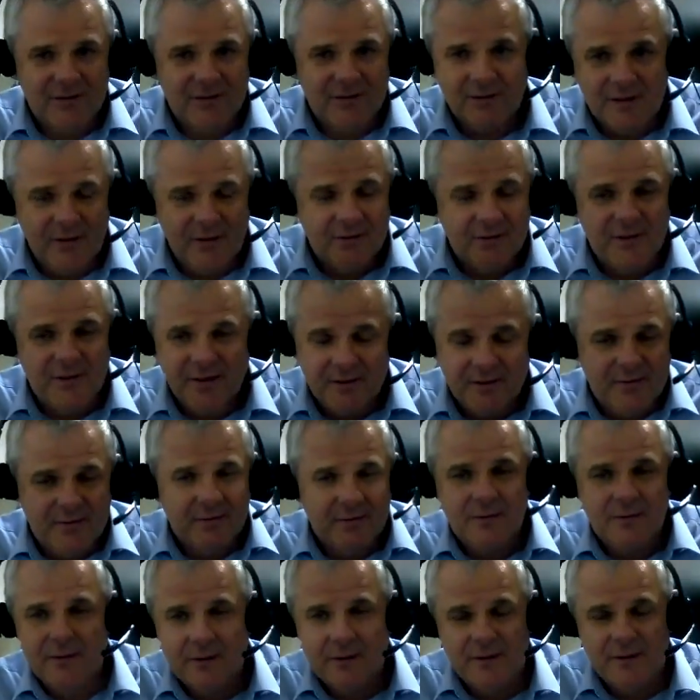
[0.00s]
the
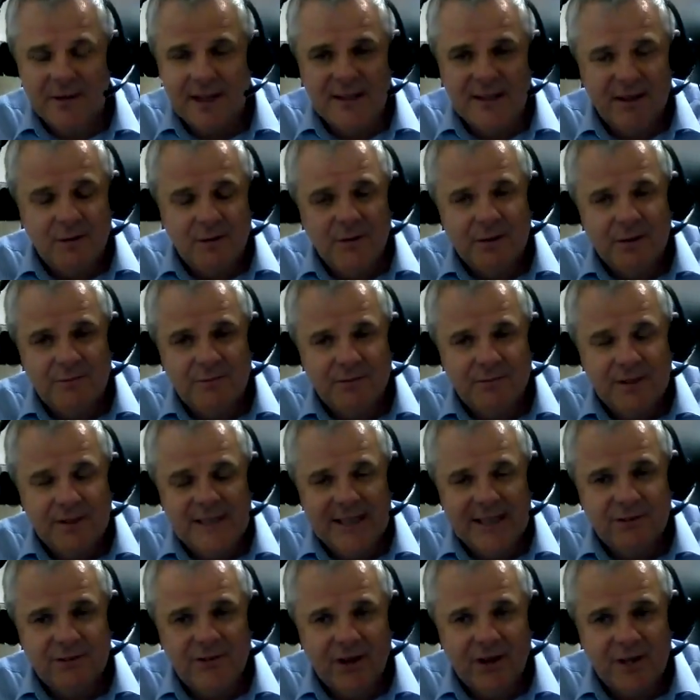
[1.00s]
thing that we're
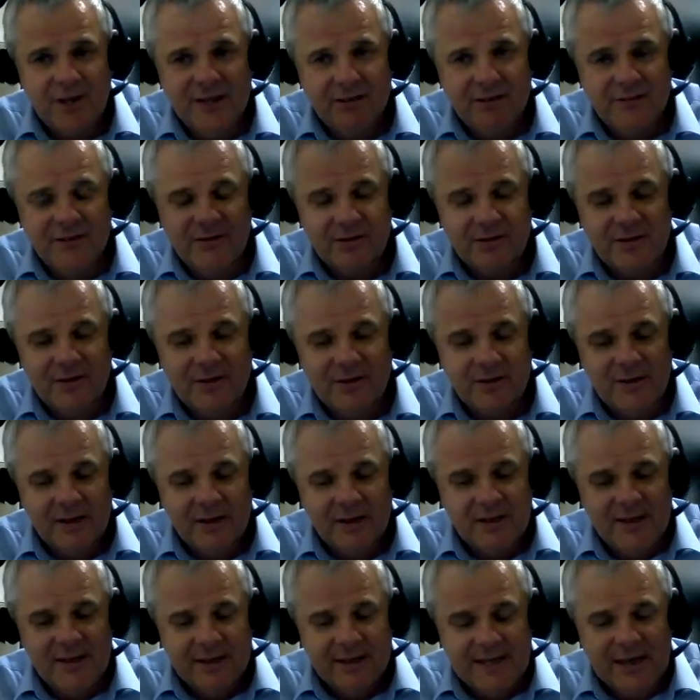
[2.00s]
really trying to
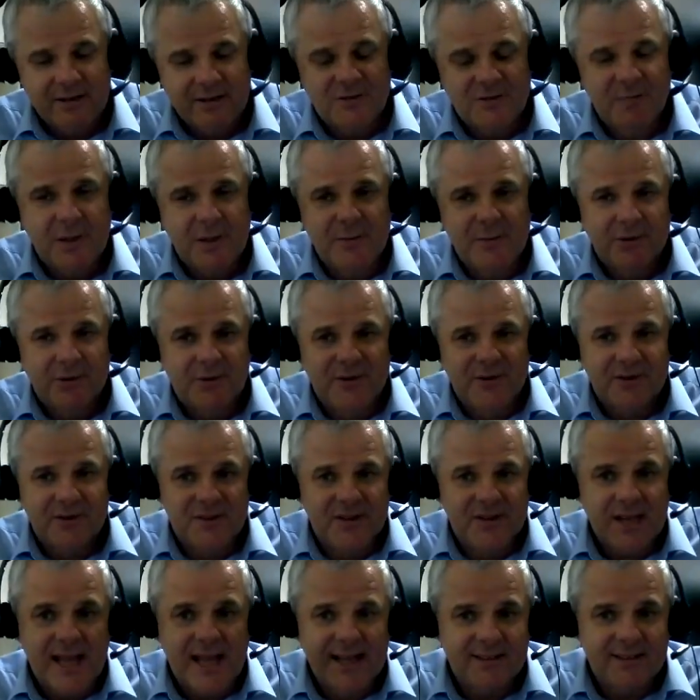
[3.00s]
get people to
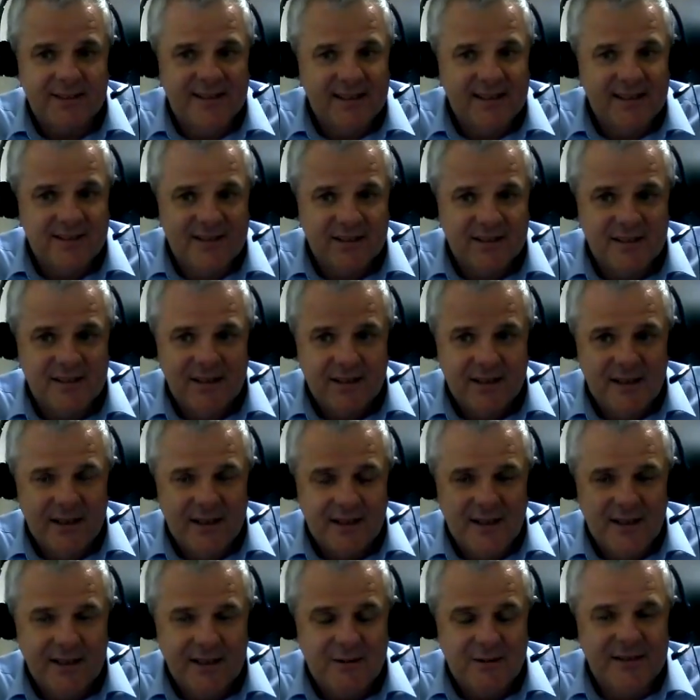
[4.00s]
understand is,
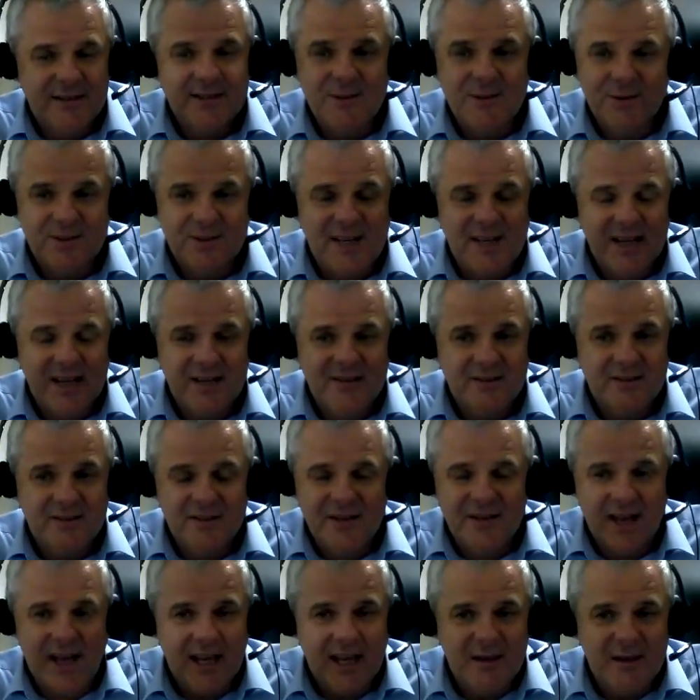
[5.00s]
you know, it still tastes the
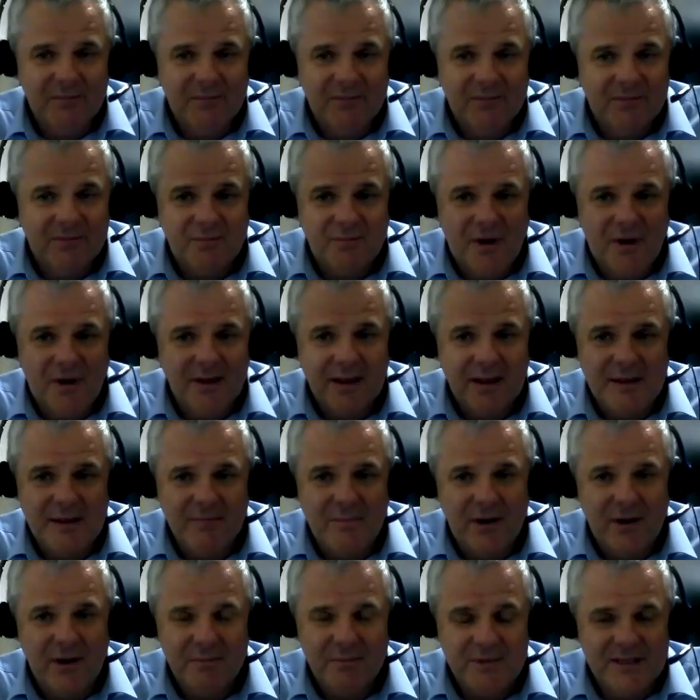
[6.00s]
same. It
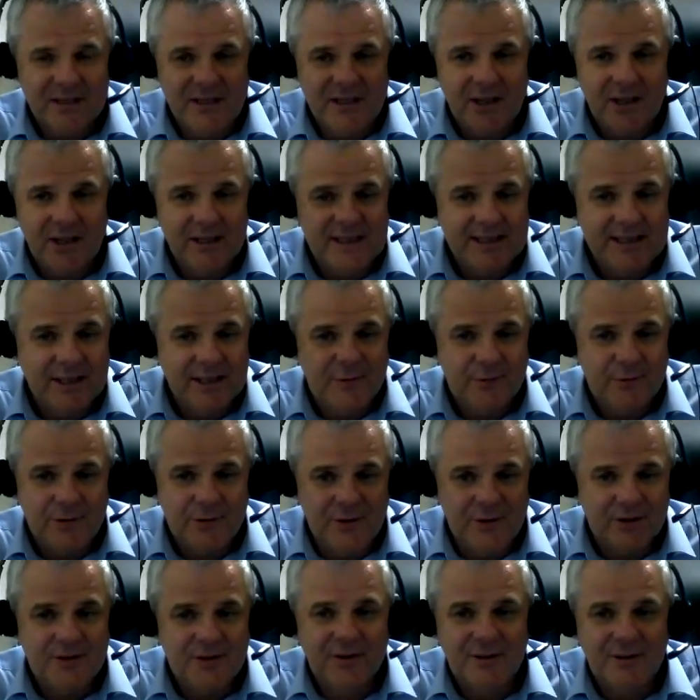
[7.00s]
might be slightly
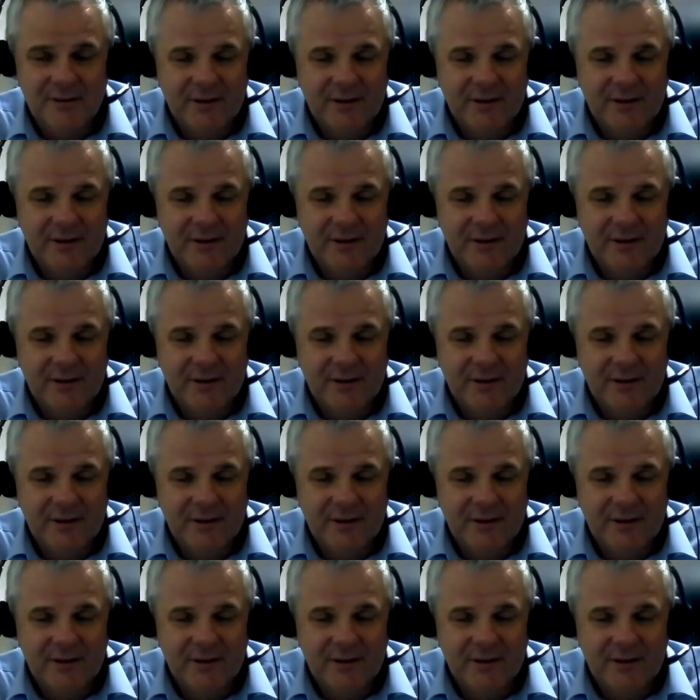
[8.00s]
different.